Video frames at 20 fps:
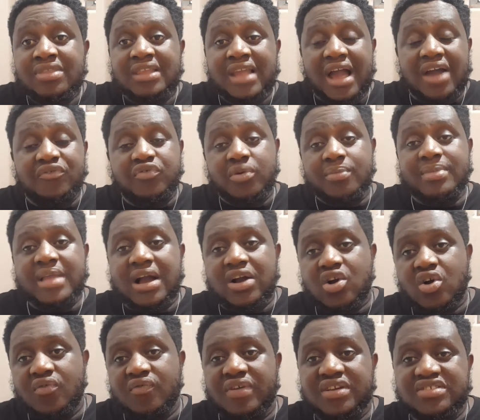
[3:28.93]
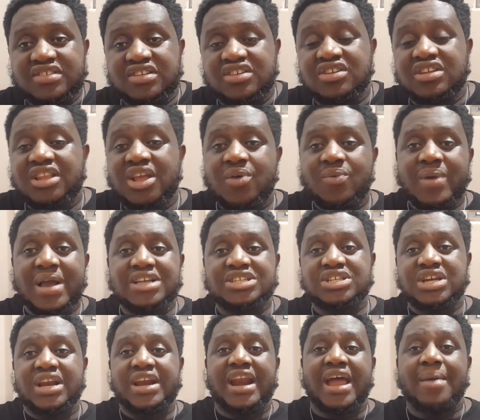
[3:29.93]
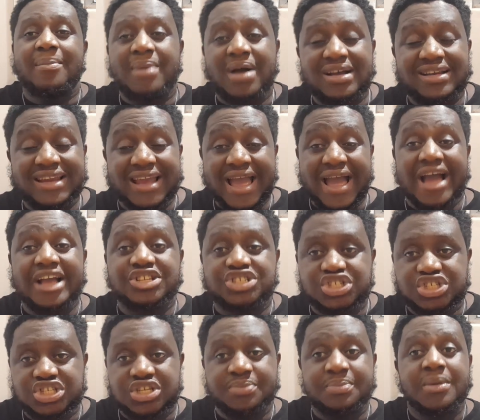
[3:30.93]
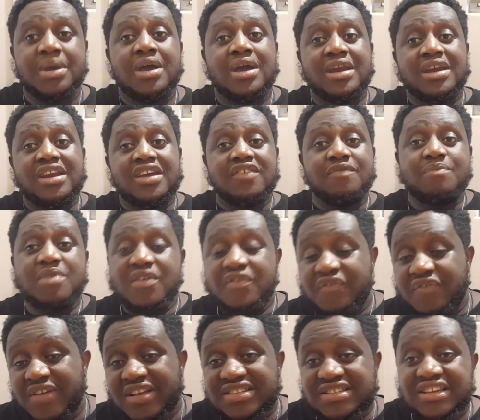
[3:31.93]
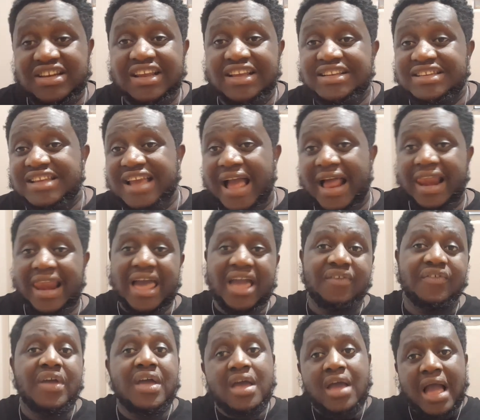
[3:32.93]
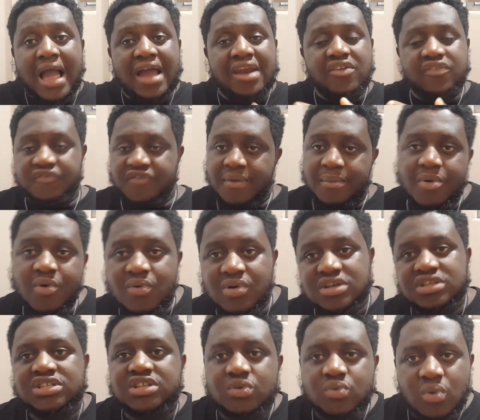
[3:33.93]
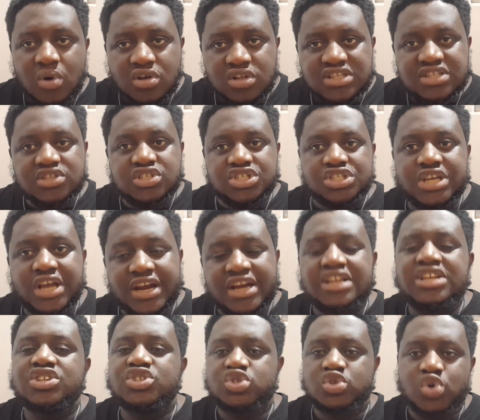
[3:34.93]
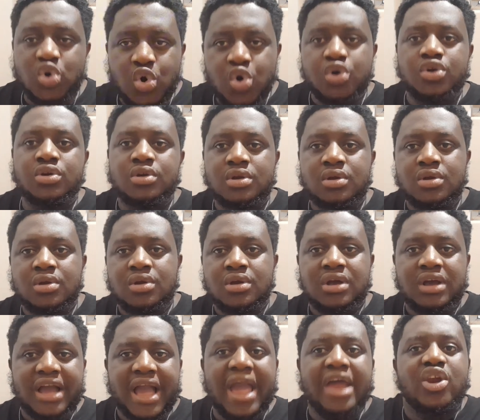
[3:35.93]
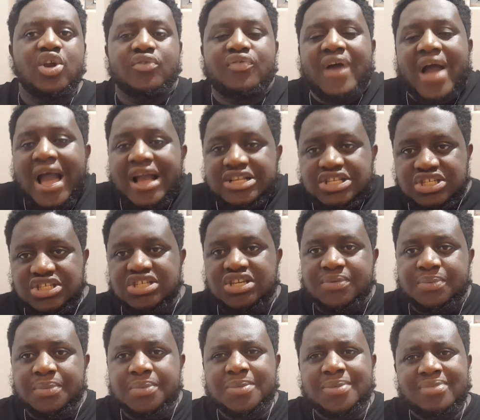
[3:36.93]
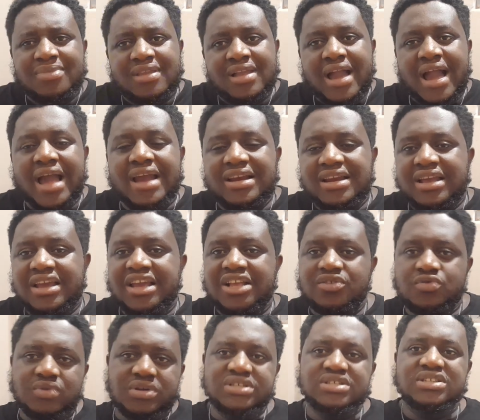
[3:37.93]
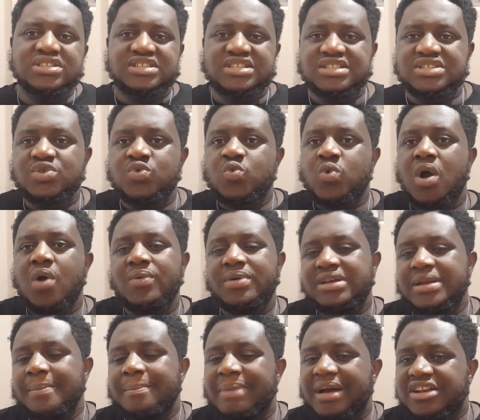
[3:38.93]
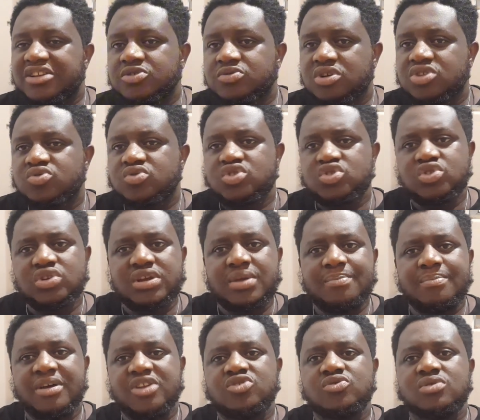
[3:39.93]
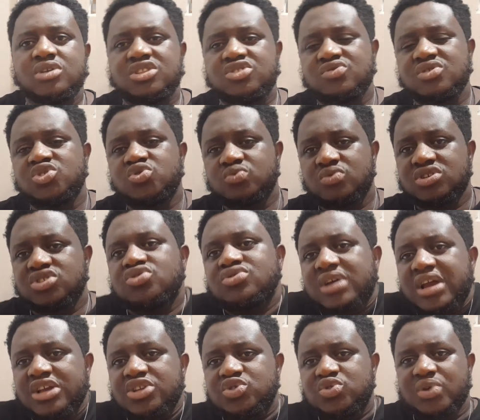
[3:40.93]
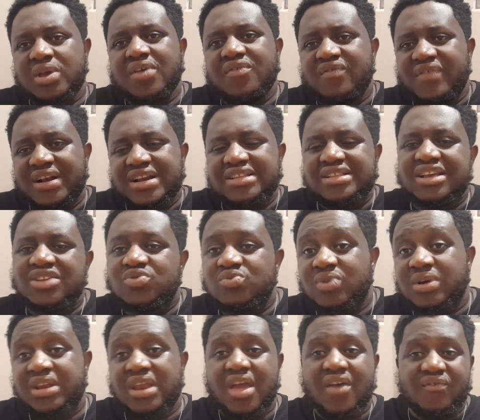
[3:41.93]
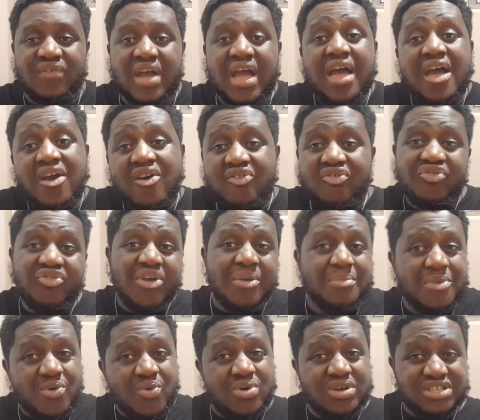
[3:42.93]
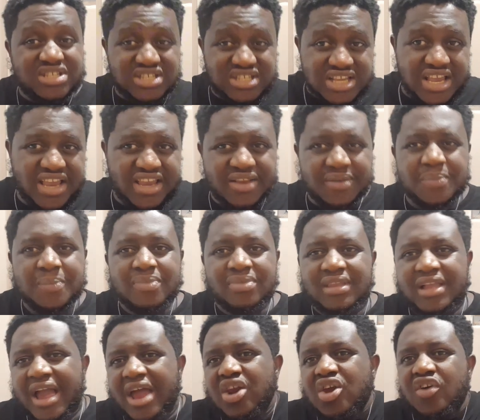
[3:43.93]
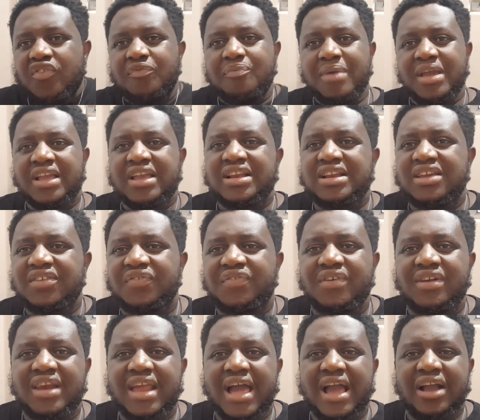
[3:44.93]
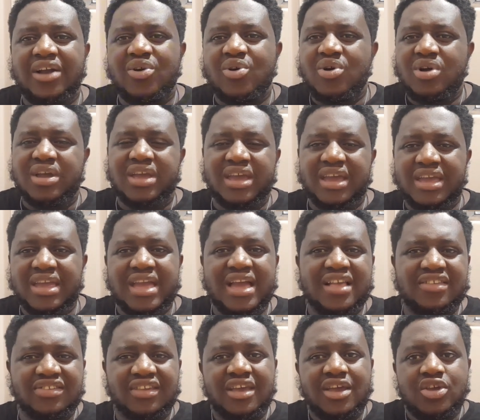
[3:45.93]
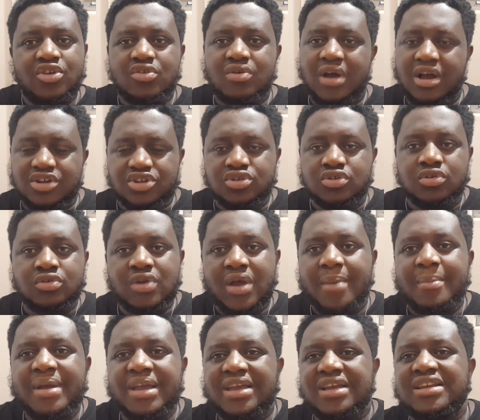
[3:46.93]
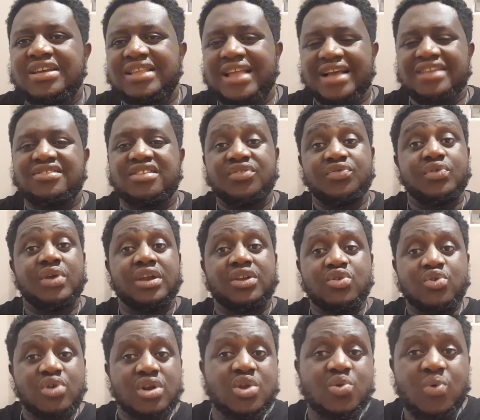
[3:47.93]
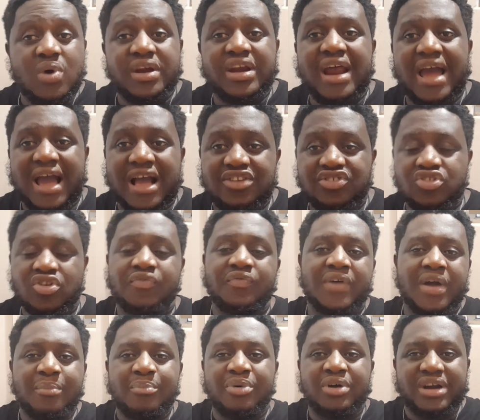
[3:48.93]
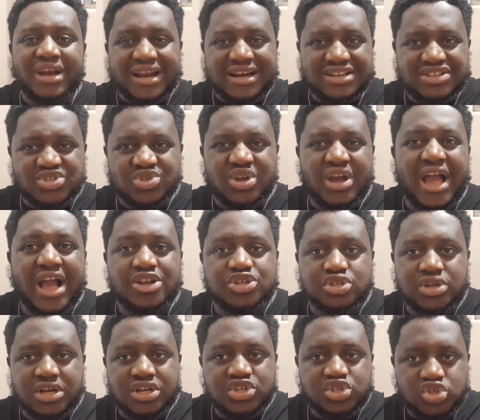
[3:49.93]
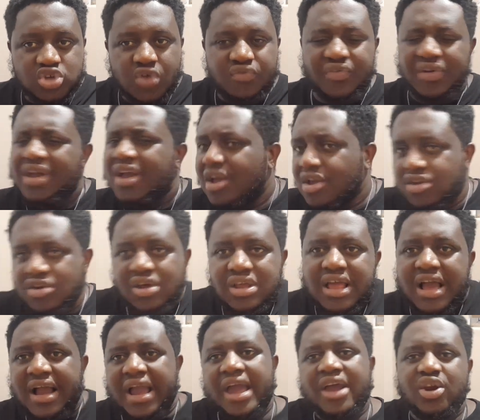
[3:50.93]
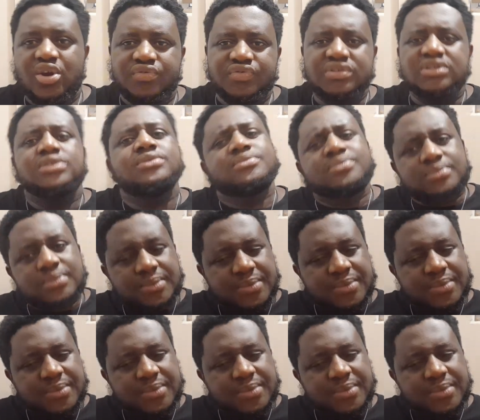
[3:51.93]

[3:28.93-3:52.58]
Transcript: And from that conversation, they were sharing about the hardship they've been facing in their life. And Femi was the one sharing his own kind of hardship. And it wasn't sitting well with the MBADIWE twins. So the MBADIWE twins was trying to invalidate whatever Femi was saying, kind of making it feel like, okay, yes, you are making it as if you're the only one that has suffered, but that is not actually suffering. You know, that kind of thing.